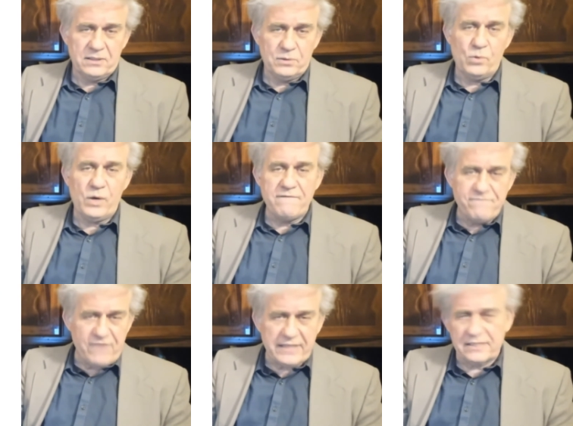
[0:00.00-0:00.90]
who
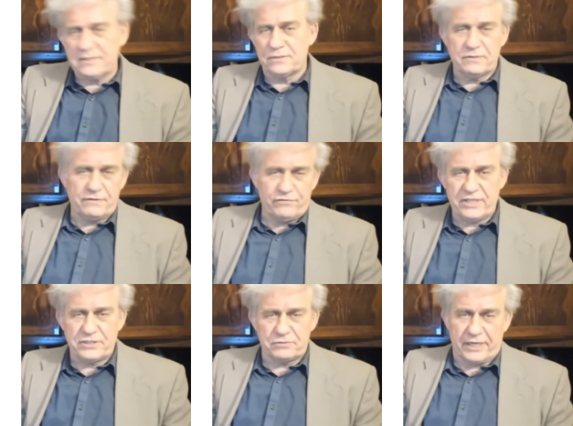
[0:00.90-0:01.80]
invented the
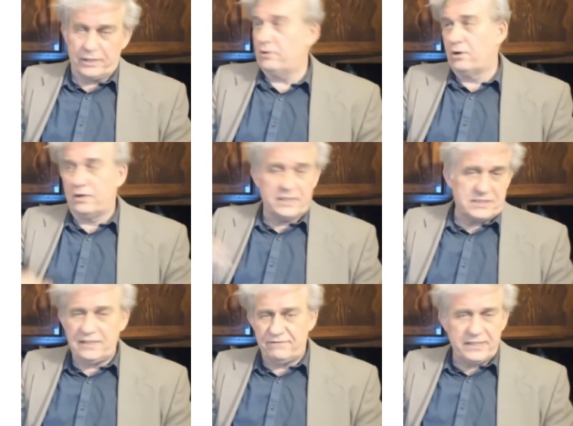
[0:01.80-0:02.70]
refrigerator or the
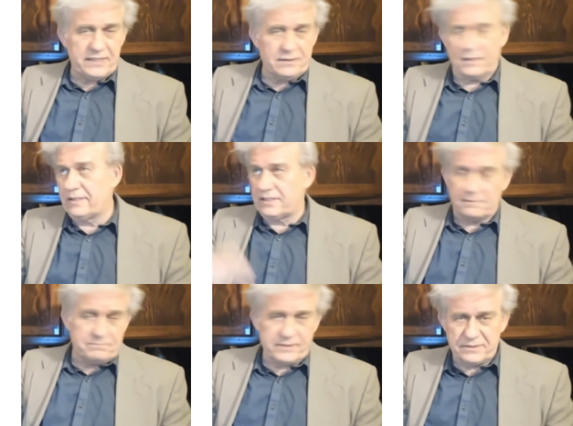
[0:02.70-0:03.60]
T V or the
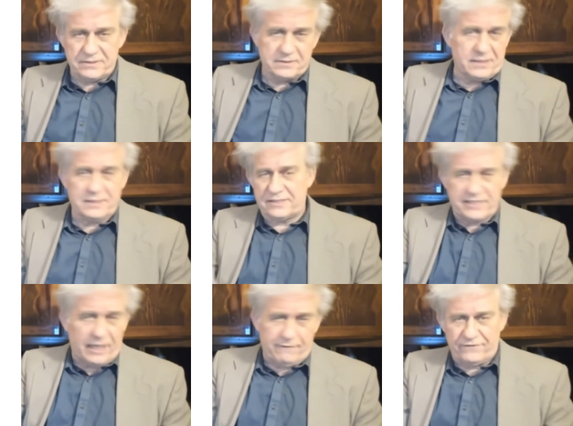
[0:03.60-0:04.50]
computer or the
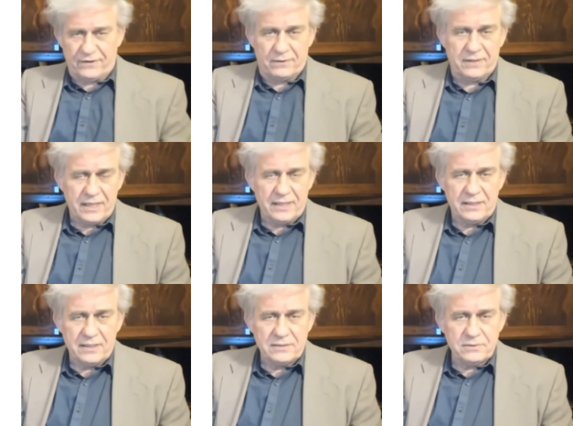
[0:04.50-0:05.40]
cell phone,
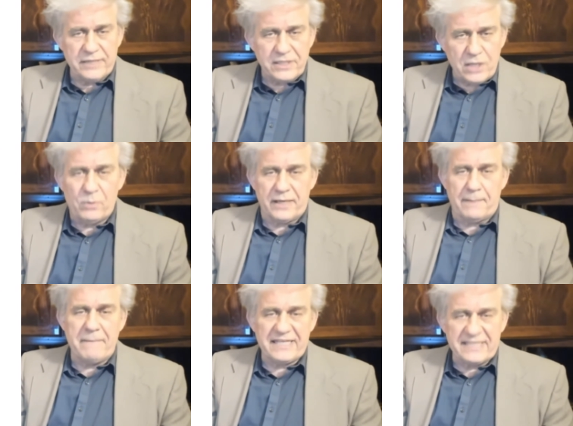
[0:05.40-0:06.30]
do they know what a
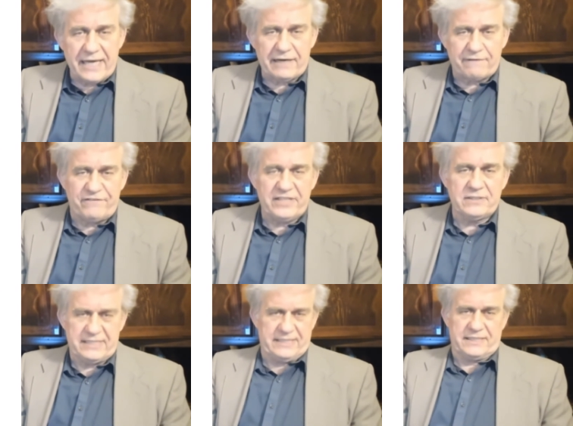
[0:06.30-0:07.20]
magnetic
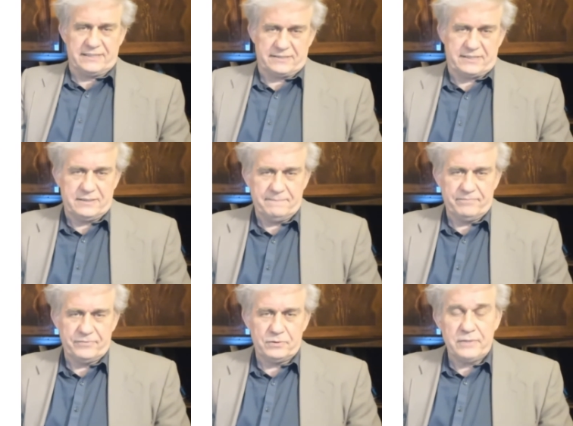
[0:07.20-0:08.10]
field is?
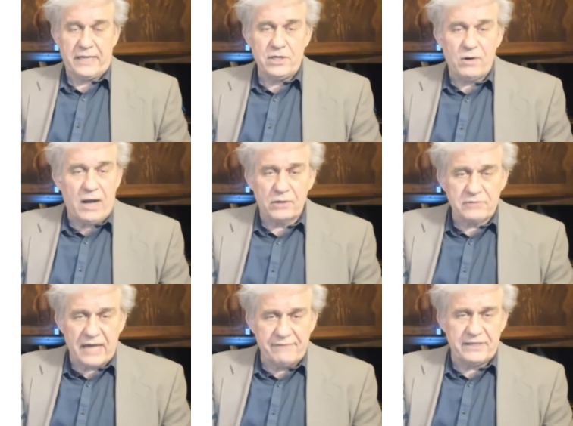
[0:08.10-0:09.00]
Do they know how
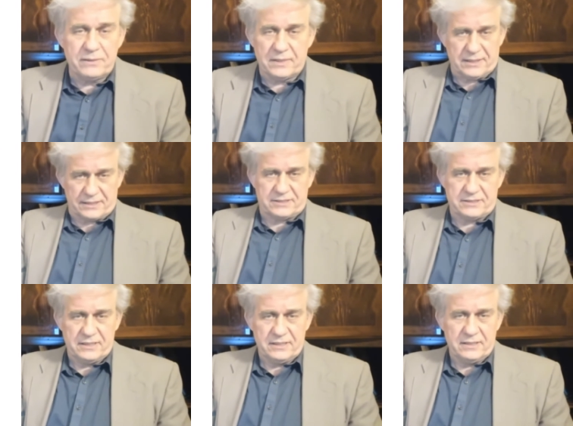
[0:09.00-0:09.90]
gravity works?